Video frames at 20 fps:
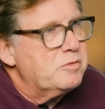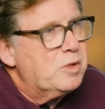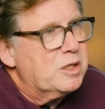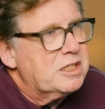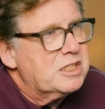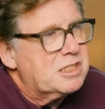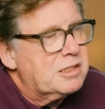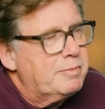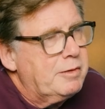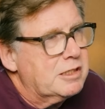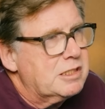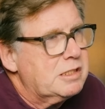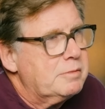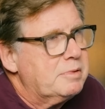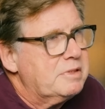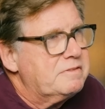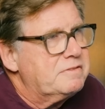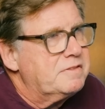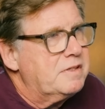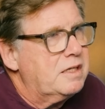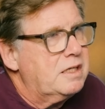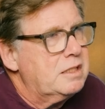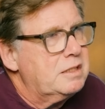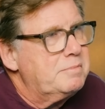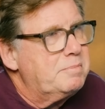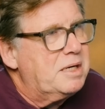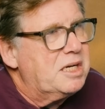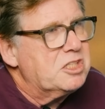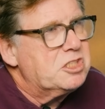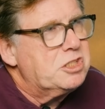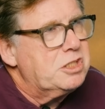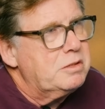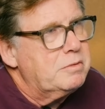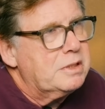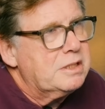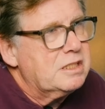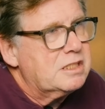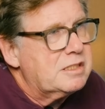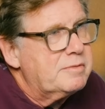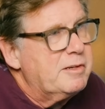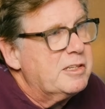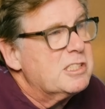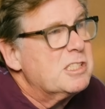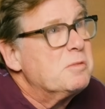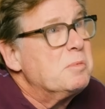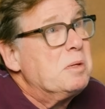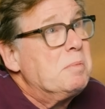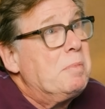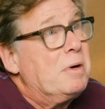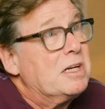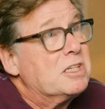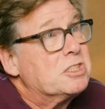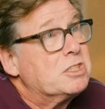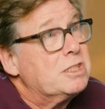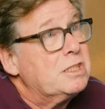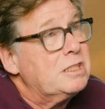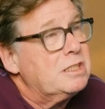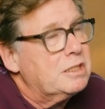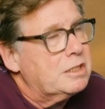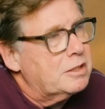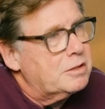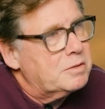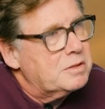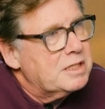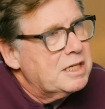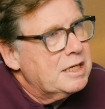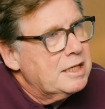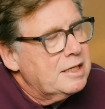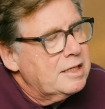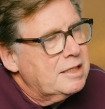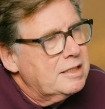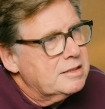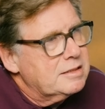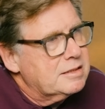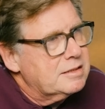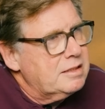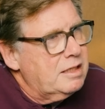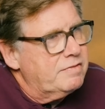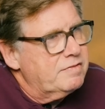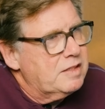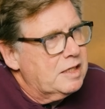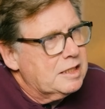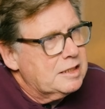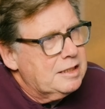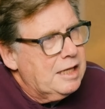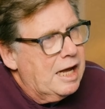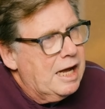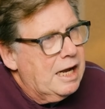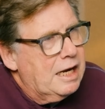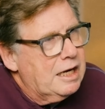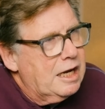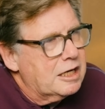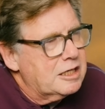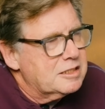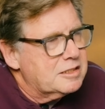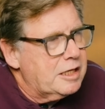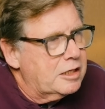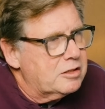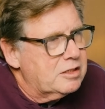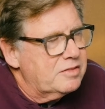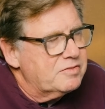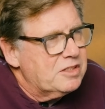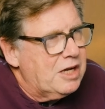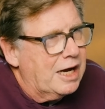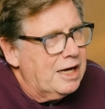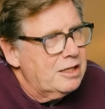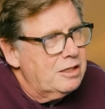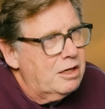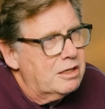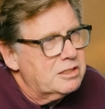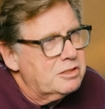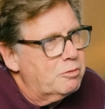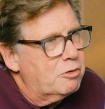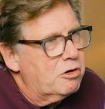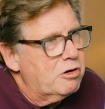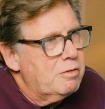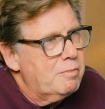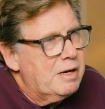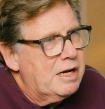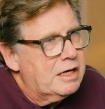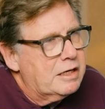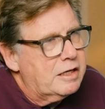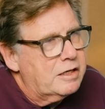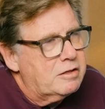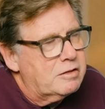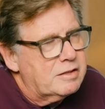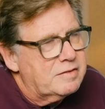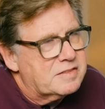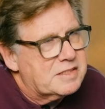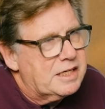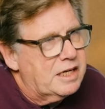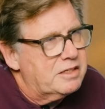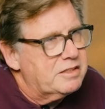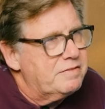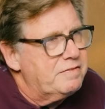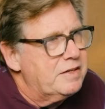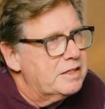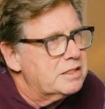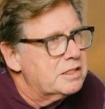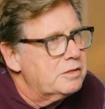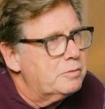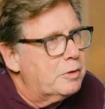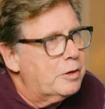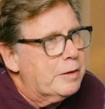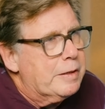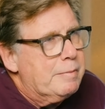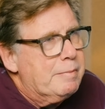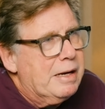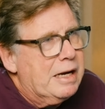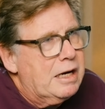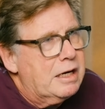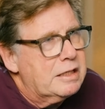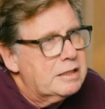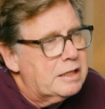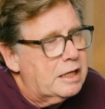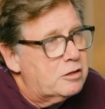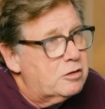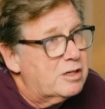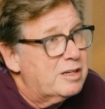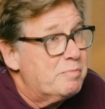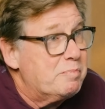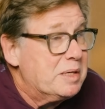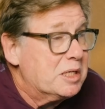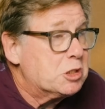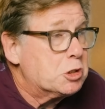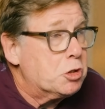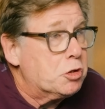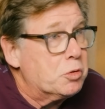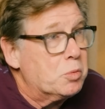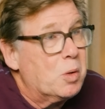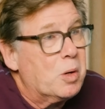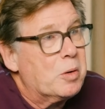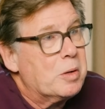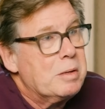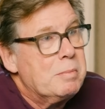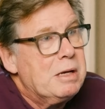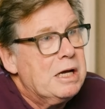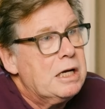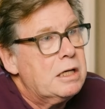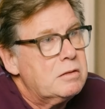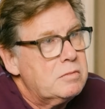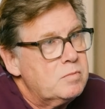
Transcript: when it's supposed to be fun, punchy when it's supposed to be punchy, you know, stuff like that. Because I don't have dialogue to worry about, I don't have sound effects to worry about, and I don't have picture to worry about.